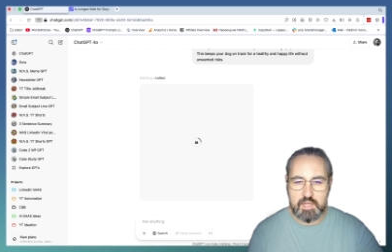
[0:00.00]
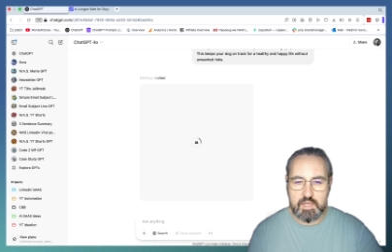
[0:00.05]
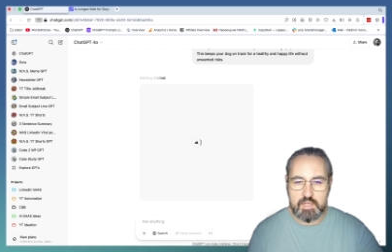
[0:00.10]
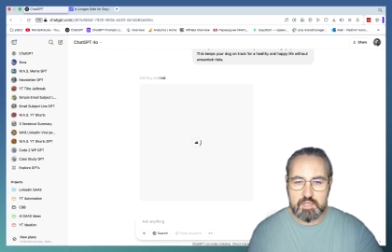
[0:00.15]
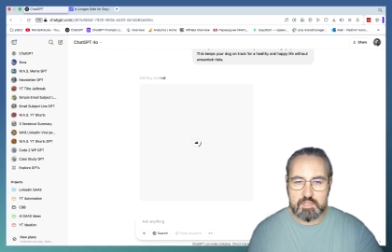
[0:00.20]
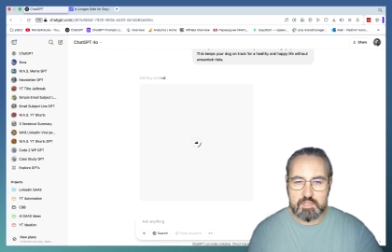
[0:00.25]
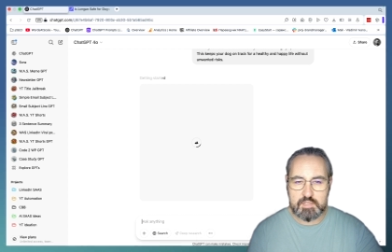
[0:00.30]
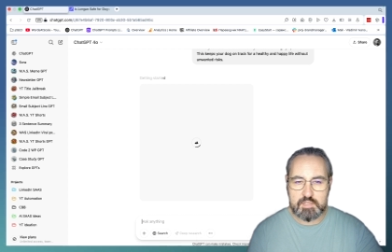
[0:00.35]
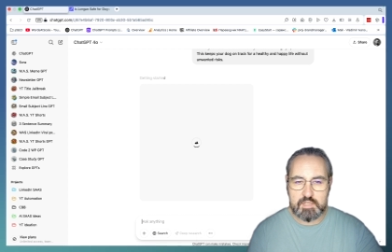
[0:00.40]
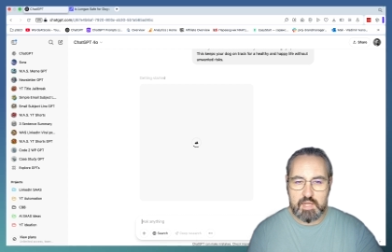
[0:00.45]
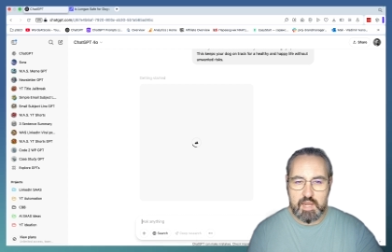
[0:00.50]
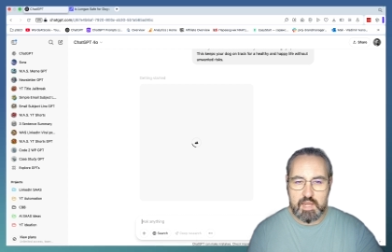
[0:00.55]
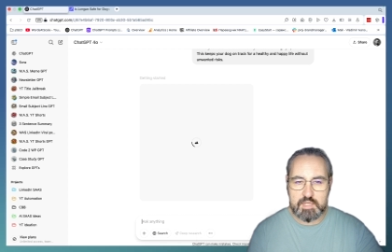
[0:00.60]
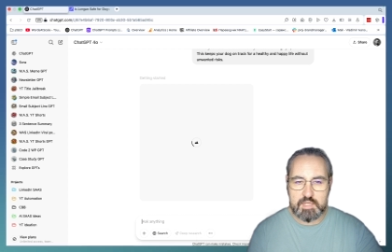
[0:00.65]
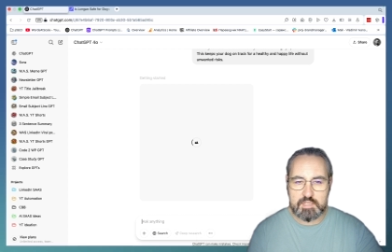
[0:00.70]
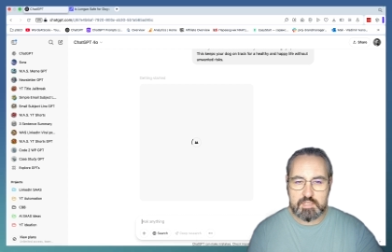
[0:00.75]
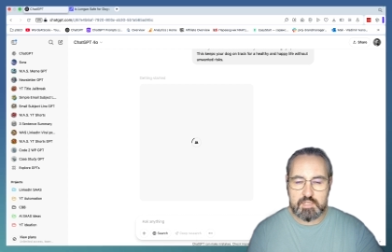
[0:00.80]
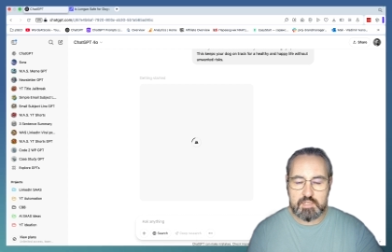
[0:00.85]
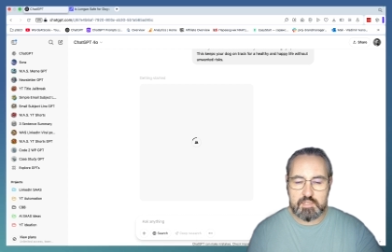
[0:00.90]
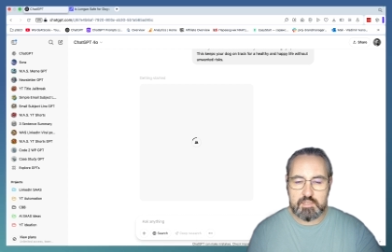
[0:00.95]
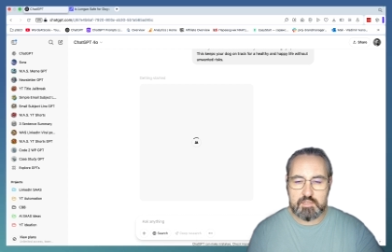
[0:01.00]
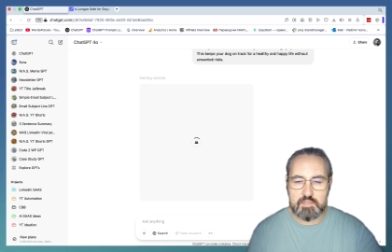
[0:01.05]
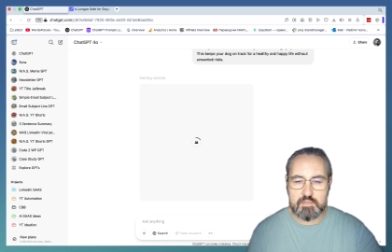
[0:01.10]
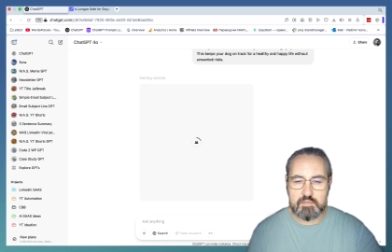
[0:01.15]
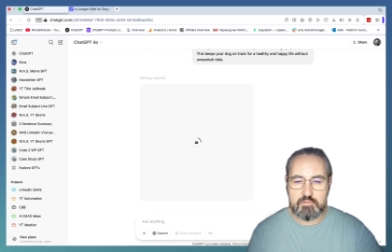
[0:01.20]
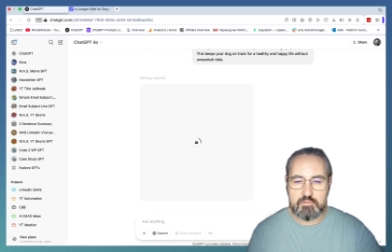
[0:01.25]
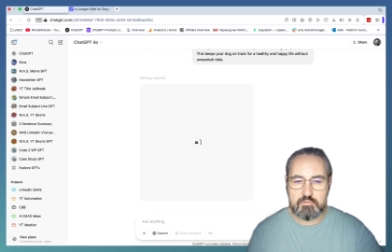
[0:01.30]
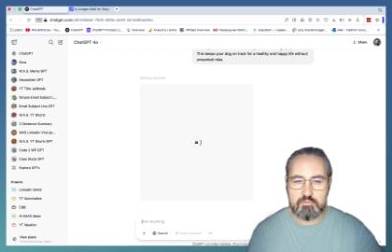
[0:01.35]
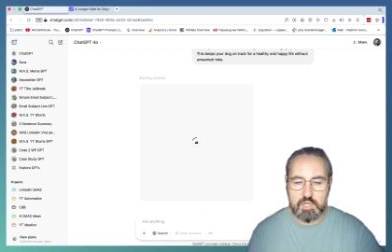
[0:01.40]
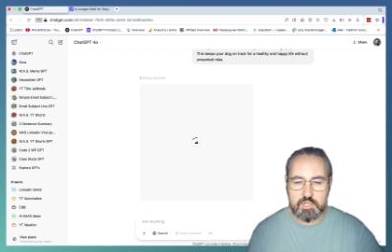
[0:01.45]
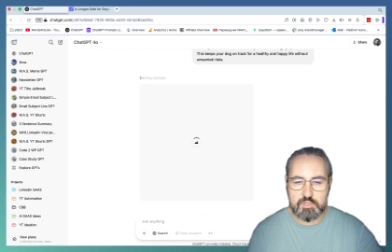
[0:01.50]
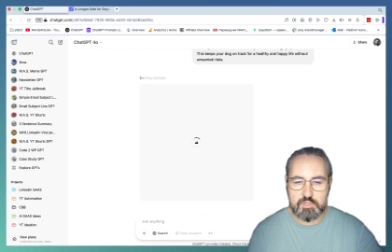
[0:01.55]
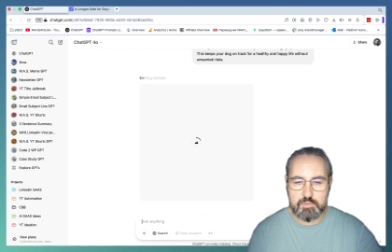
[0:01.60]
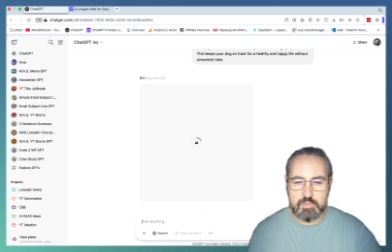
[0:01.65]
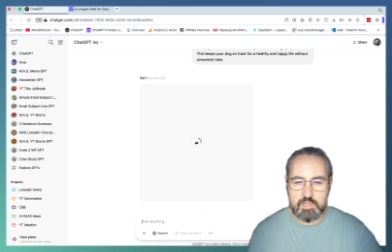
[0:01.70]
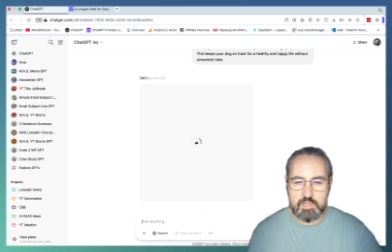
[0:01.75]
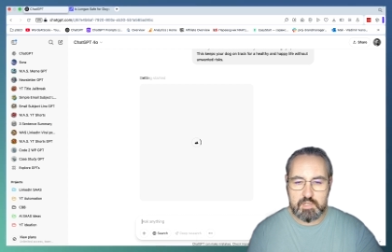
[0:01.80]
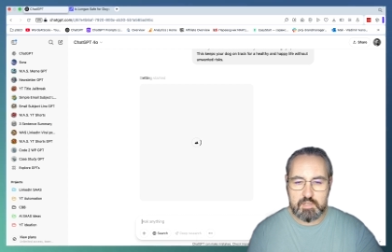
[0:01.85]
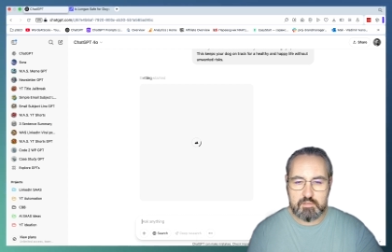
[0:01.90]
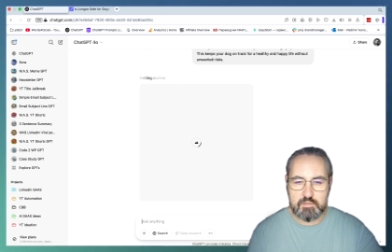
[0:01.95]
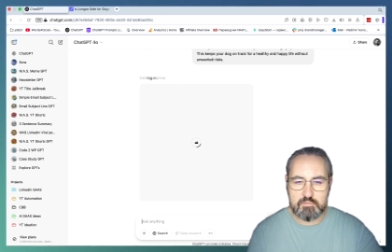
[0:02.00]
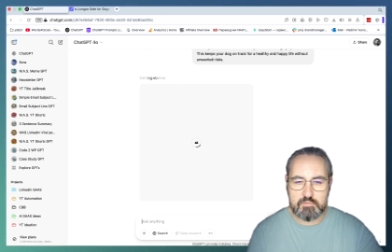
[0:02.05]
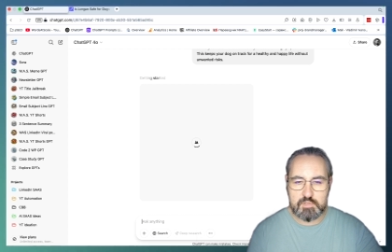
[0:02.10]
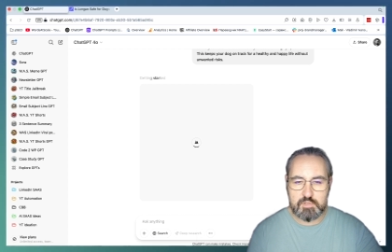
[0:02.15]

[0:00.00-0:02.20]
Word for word: and asking ChatGPT